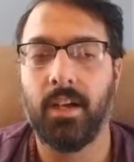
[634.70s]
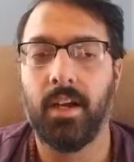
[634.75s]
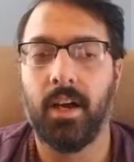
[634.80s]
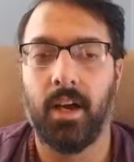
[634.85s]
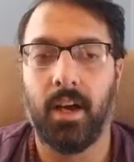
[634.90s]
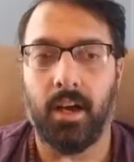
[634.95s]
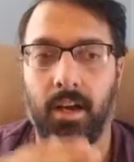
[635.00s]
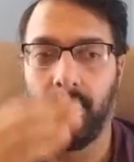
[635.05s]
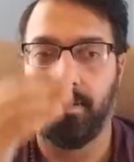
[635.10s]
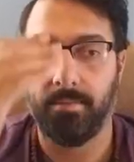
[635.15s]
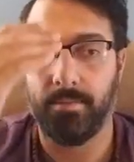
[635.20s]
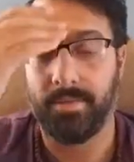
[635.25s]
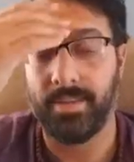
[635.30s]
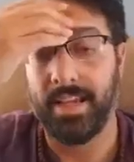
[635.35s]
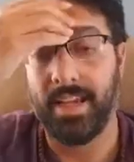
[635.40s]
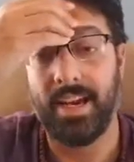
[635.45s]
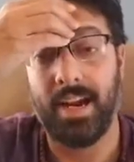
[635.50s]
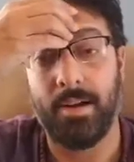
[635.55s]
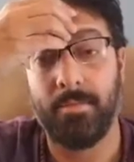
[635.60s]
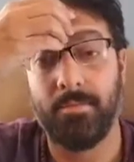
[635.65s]

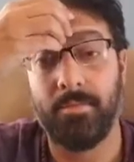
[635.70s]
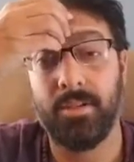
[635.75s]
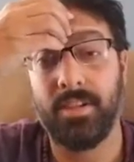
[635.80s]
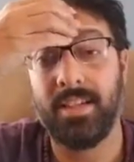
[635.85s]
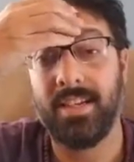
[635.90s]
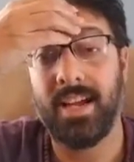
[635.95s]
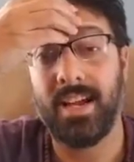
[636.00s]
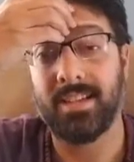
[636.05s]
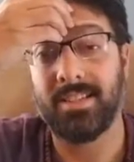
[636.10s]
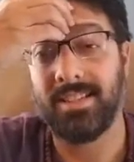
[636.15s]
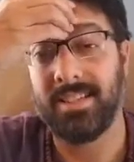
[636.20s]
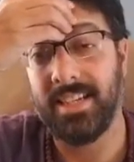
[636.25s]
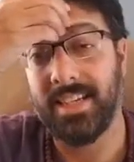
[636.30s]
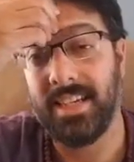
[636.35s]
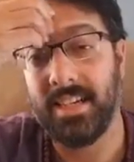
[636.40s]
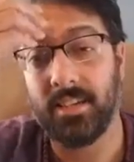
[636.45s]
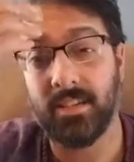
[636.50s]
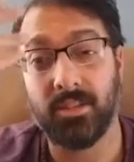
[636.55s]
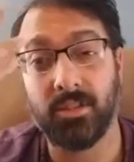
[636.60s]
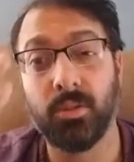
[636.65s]
then I'm really not
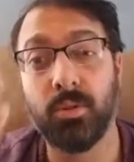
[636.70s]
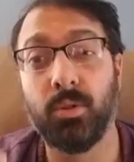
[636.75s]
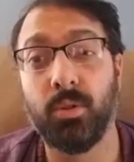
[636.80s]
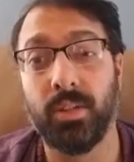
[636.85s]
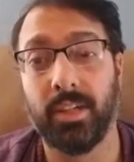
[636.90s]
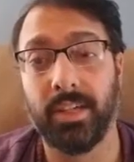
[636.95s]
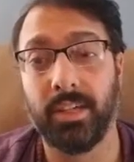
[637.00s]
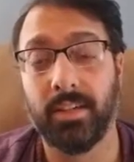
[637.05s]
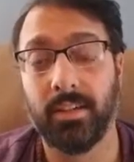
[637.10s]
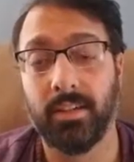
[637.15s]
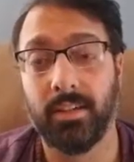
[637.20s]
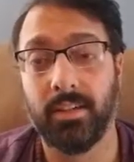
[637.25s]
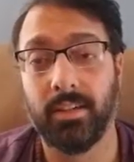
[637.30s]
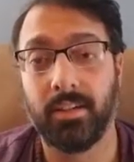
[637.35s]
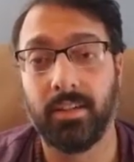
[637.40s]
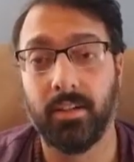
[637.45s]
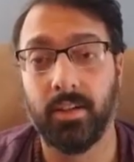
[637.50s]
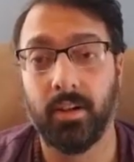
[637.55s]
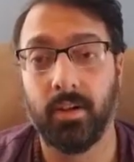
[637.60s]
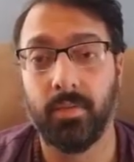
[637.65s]
seeing it truly,
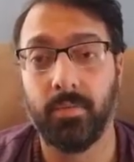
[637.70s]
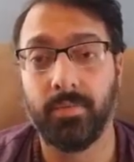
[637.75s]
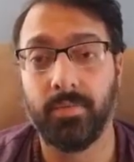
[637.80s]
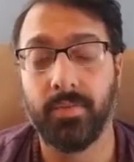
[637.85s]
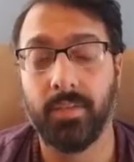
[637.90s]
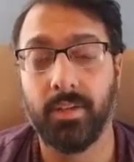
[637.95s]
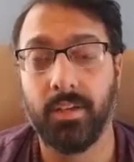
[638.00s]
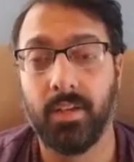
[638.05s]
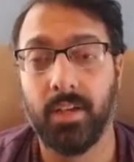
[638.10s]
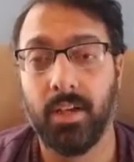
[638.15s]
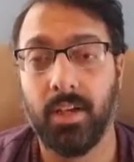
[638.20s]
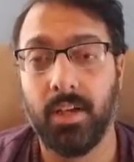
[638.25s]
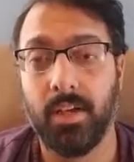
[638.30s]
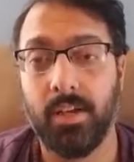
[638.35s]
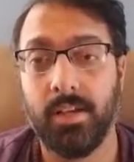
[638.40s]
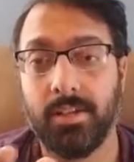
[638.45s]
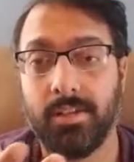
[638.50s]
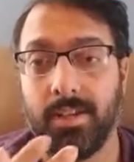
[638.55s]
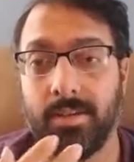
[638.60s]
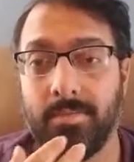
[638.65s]
you know.
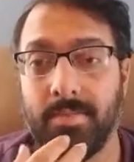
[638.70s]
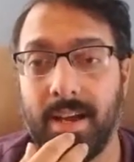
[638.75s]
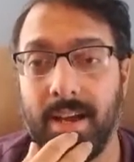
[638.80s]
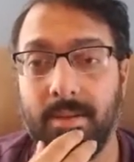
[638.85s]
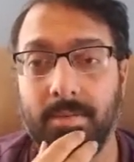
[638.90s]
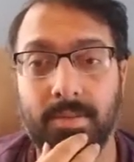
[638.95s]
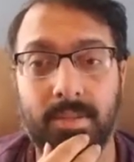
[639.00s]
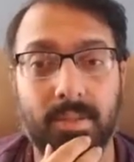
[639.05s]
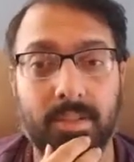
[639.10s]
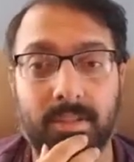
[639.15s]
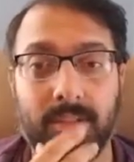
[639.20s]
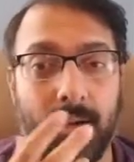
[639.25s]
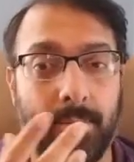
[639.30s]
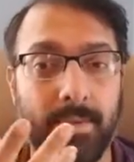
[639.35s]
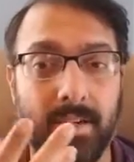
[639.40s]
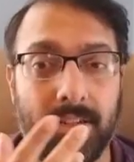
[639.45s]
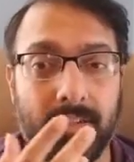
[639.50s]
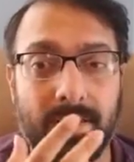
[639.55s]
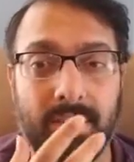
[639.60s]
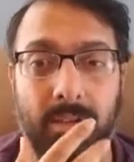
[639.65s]
Sometimes
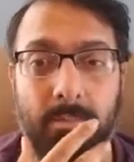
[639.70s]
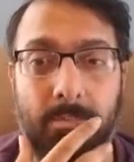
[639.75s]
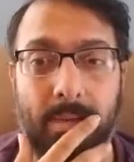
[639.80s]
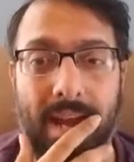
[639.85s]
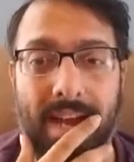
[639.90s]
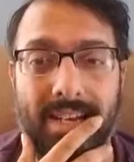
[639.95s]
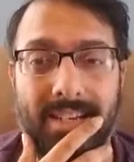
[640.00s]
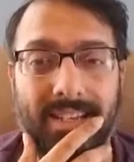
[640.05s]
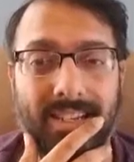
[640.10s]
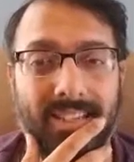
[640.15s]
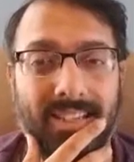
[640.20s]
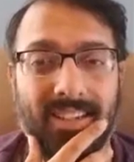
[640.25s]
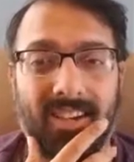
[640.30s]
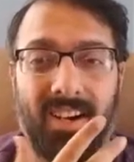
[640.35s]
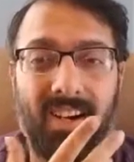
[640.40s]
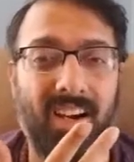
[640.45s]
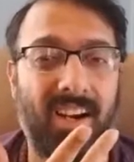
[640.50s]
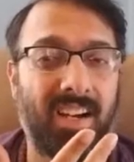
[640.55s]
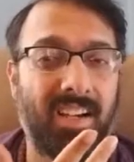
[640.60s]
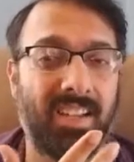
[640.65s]
somebody will see a painting and they go,
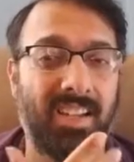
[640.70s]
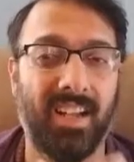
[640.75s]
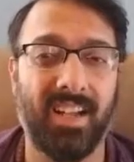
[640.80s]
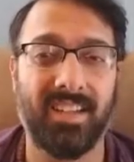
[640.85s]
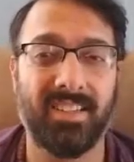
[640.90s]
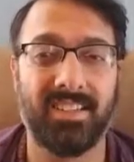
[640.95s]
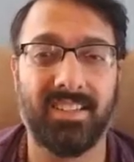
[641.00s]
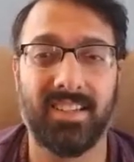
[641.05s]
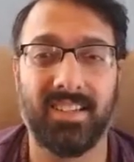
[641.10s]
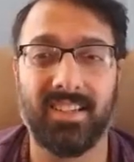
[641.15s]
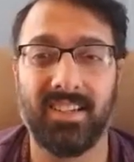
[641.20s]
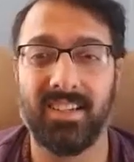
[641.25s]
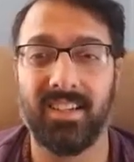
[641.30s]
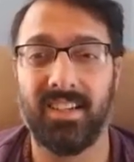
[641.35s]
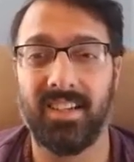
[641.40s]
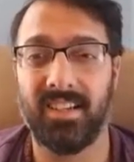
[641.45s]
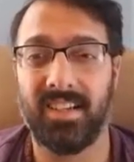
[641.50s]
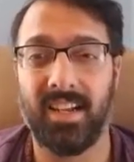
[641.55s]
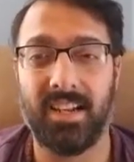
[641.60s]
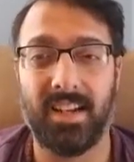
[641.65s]
I
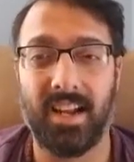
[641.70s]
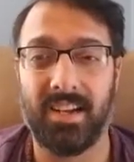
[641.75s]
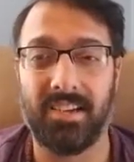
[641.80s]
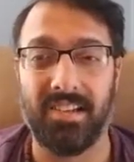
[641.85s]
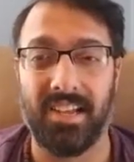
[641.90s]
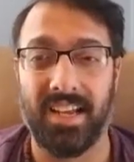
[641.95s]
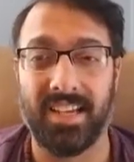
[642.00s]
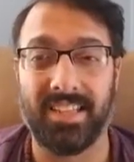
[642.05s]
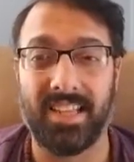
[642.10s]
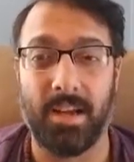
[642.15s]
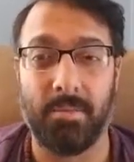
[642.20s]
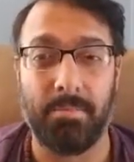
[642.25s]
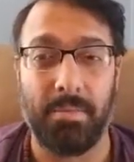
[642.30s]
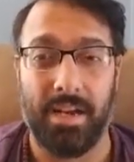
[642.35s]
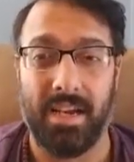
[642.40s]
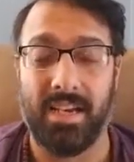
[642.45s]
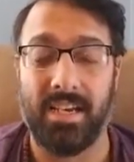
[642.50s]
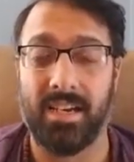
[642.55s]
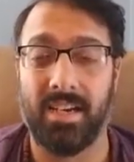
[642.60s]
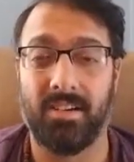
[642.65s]
don't like that
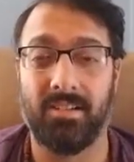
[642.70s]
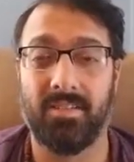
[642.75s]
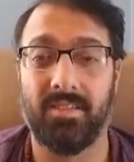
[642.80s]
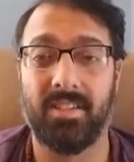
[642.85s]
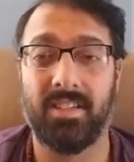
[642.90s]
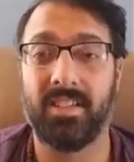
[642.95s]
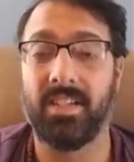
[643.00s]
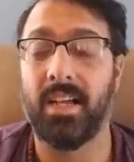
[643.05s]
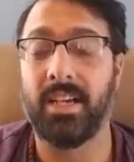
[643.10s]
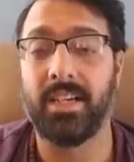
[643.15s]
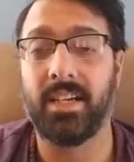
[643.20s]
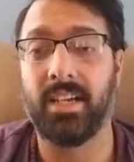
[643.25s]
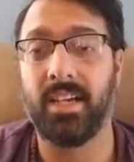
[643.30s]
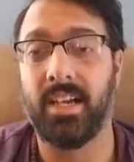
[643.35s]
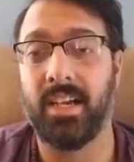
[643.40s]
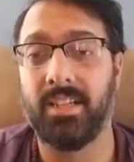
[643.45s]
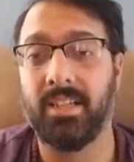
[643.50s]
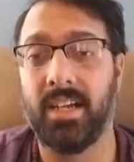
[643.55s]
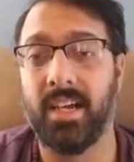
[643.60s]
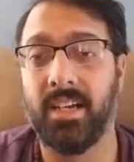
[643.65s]
painting, I don't really like it.
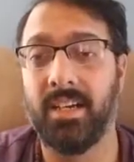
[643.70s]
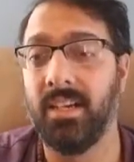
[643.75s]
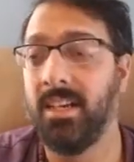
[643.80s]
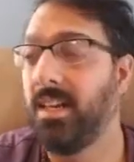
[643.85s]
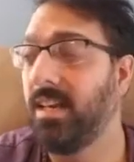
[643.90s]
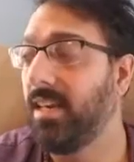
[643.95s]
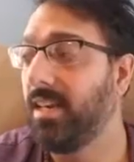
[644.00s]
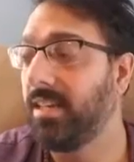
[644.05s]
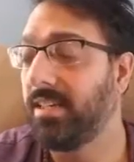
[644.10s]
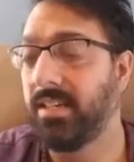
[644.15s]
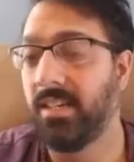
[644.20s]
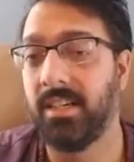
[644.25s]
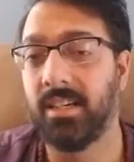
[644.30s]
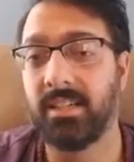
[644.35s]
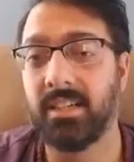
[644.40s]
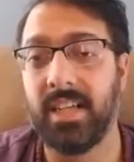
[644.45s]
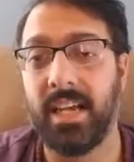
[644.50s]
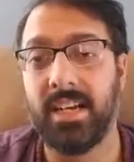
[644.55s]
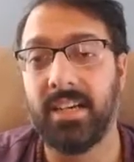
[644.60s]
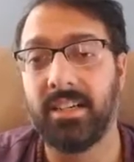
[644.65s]
And then
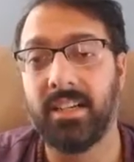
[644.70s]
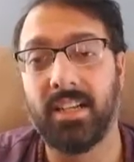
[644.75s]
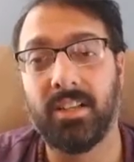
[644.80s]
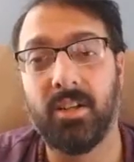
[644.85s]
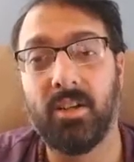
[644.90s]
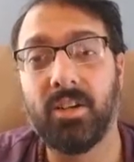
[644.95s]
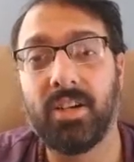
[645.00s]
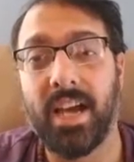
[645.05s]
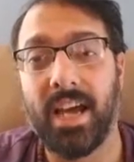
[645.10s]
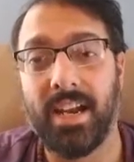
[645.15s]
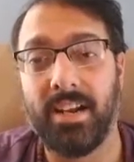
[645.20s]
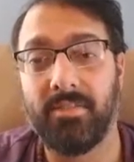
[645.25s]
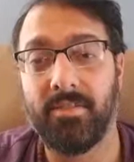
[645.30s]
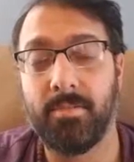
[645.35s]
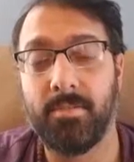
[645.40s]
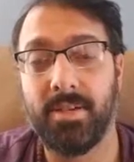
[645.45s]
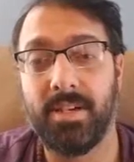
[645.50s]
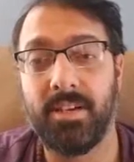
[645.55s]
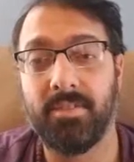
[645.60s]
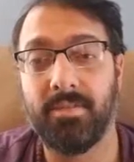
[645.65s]
years later they look at it
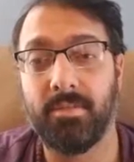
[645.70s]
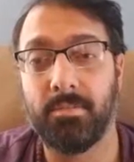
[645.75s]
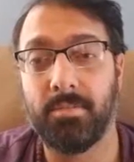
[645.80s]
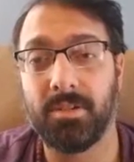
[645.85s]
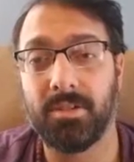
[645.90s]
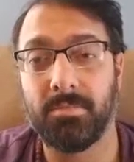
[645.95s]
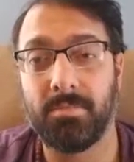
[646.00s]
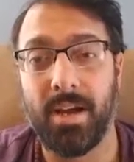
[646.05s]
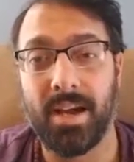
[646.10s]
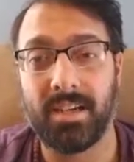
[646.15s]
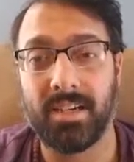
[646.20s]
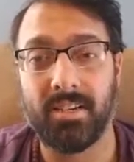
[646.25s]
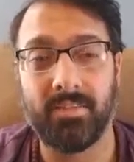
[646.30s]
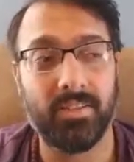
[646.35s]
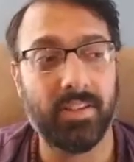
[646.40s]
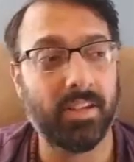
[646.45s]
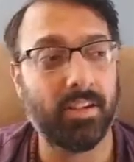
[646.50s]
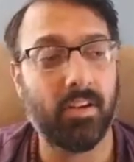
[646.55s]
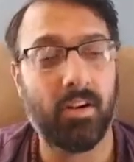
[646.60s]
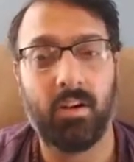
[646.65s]
from a different perspective
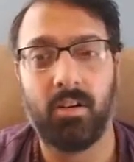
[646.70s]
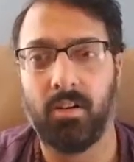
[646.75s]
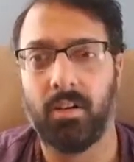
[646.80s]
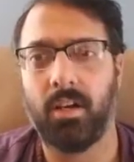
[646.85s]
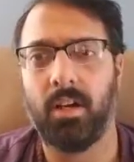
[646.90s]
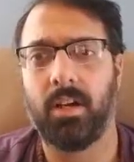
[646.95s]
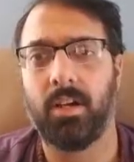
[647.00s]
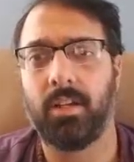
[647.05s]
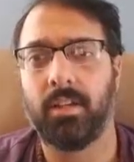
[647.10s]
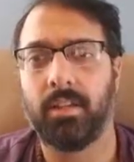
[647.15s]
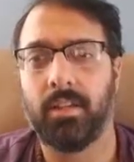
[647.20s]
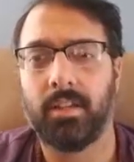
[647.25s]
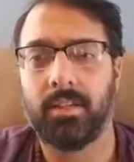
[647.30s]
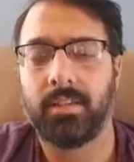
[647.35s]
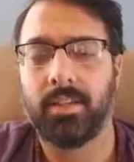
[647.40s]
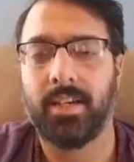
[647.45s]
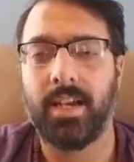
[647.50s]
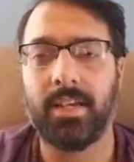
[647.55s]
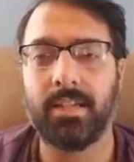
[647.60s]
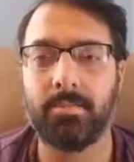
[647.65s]
and they go, oh yeah,
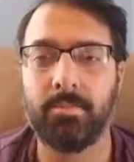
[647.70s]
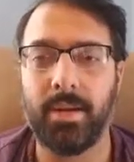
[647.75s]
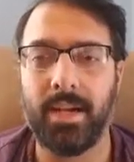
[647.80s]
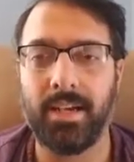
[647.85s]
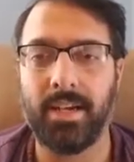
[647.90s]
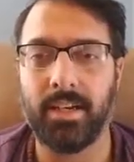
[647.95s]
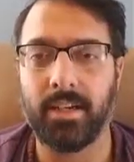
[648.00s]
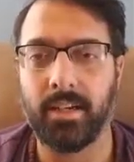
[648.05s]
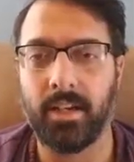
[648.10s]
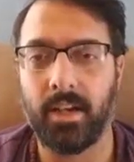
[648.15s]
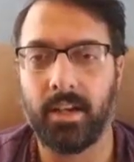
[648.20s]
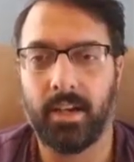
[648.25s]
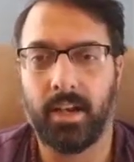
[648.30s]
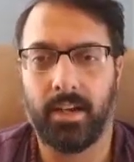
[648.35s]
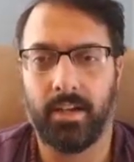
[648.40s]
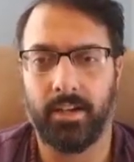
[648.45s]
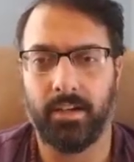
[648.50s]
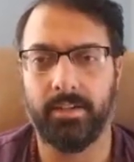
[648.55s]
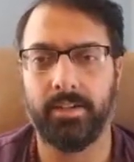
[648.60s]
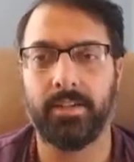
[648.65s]
that's a nice painting,
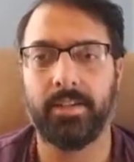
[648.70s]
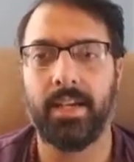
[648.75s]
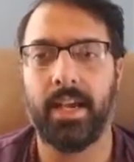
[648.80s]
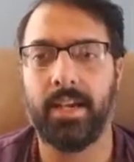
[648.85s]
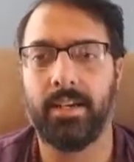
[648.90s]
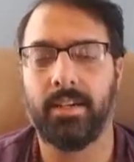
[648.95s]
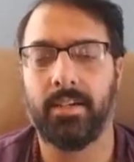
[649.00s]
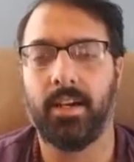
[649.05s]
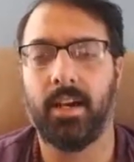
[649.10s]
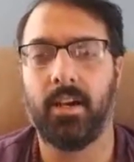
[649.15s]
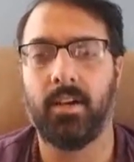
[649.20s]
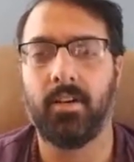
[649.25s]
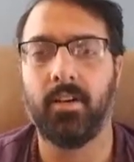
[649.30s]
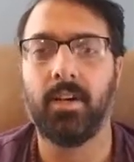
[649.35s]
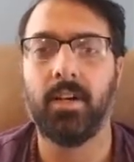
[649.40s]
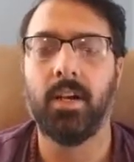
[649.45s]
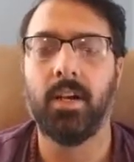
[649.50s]
I understand it now.